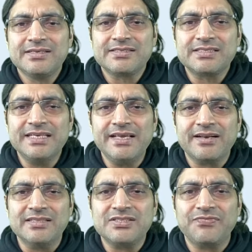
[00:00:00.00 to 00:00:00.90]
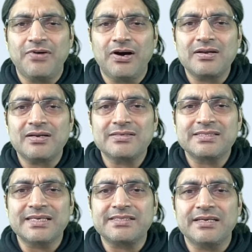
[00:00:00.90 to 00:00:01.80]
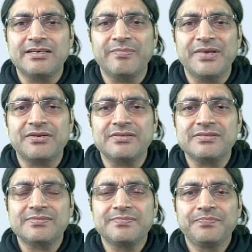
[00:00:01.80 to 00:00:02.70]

C runs for 600 meters.